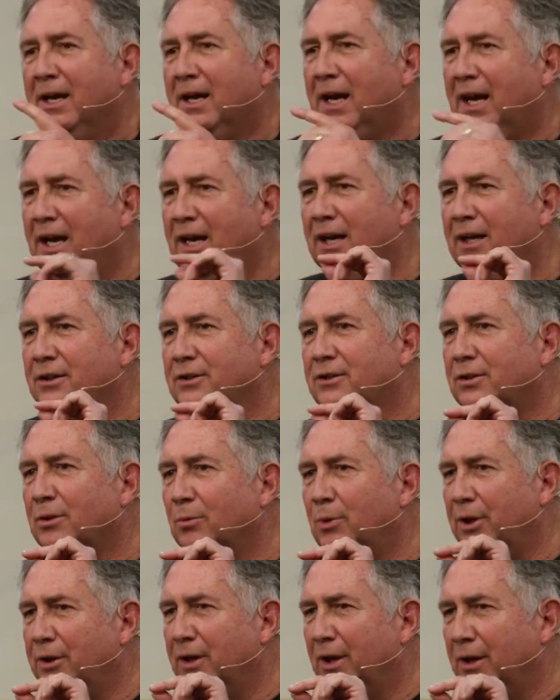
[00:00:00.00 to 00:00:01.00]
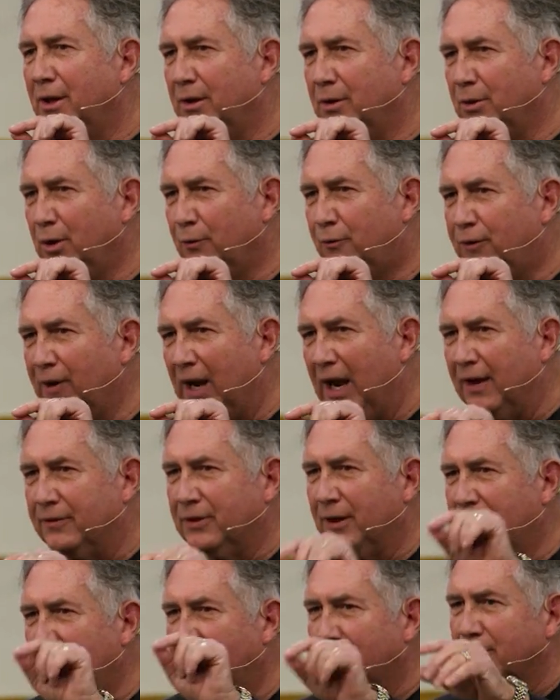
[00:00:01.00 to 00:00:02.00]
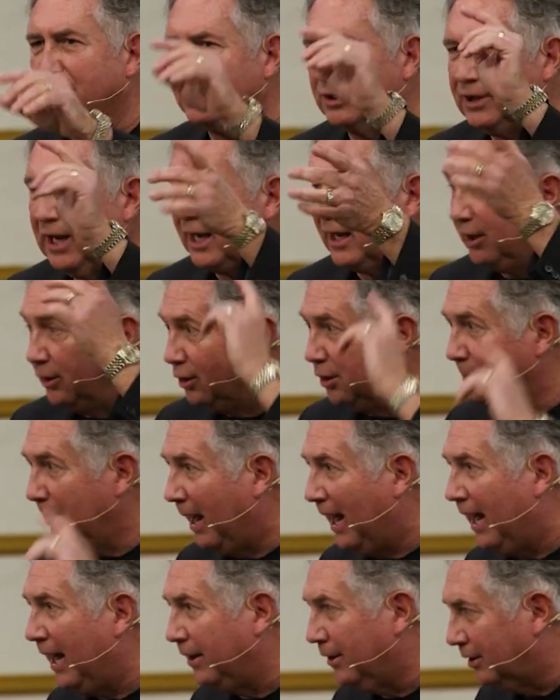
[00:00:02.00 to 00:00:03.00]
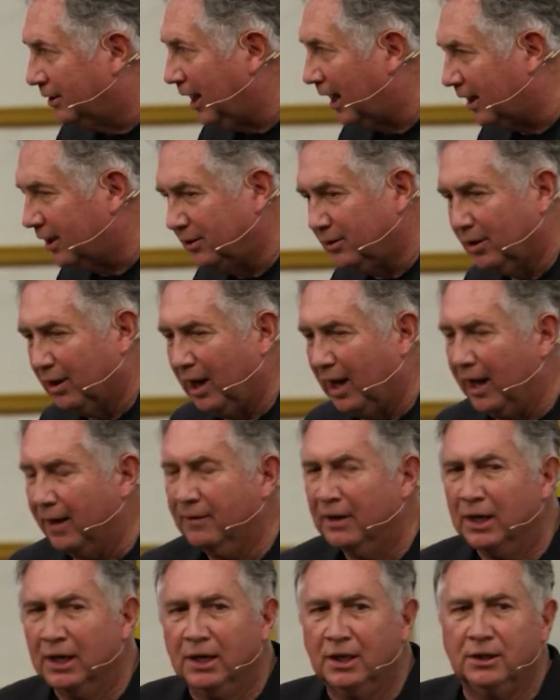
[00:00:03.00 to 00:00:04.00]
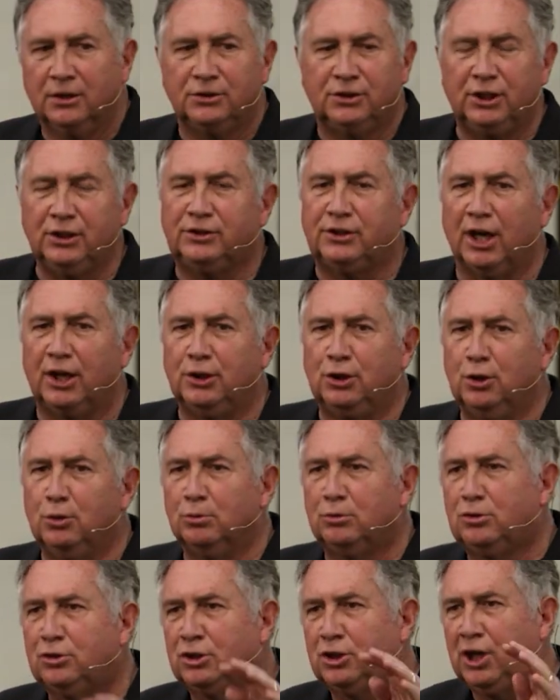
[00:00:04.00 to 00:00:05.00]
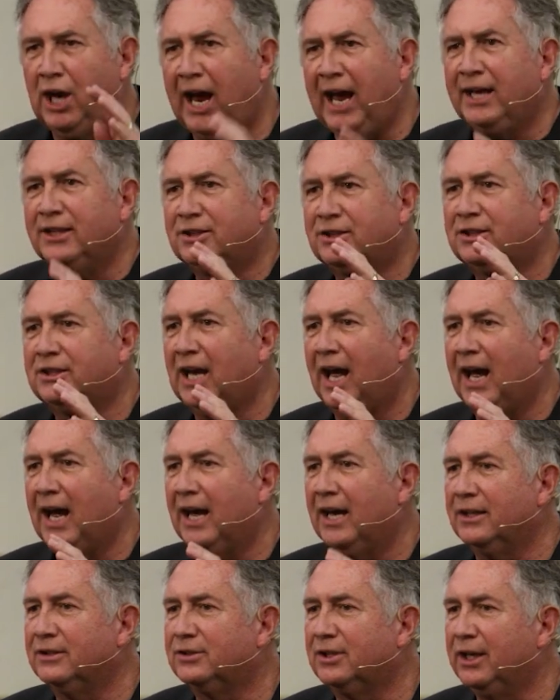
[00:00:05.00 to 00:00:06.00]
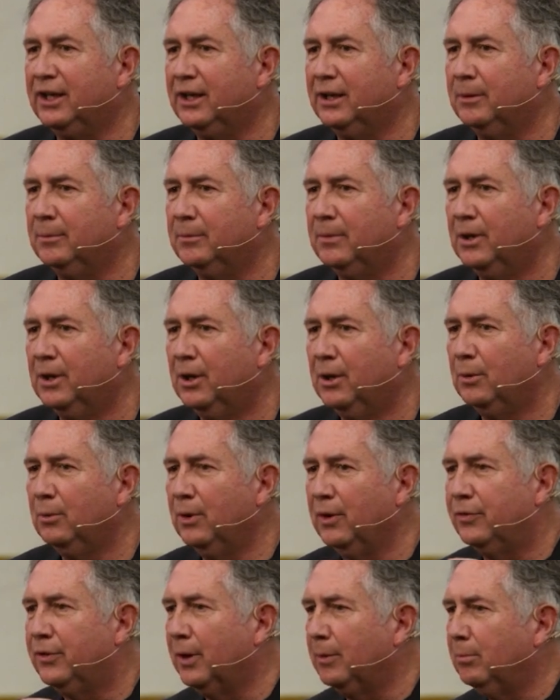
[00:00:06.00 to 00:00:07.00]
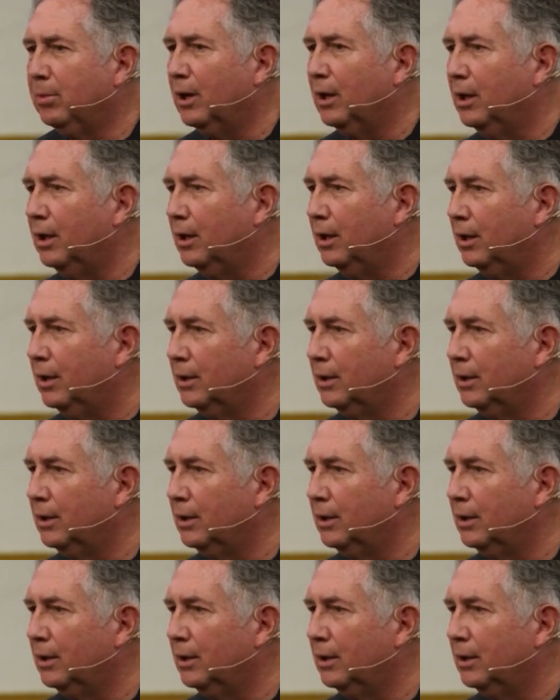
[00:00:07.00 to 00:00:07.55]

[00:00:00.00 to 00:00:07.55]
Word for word: is when the, you feel like the devil's attacking your mind, attacking your life, she said, You chastise him with the blood.